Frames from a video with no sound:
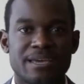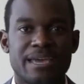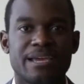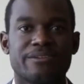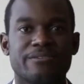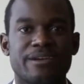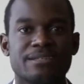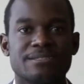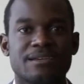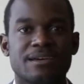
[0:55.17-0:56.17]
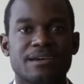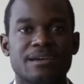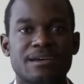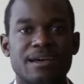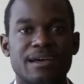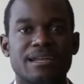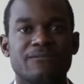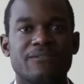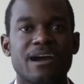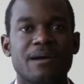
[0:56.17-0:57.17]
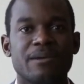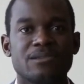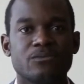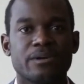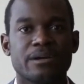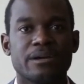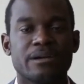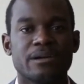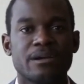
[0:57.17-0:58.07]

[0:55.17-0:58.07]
It creates an environment where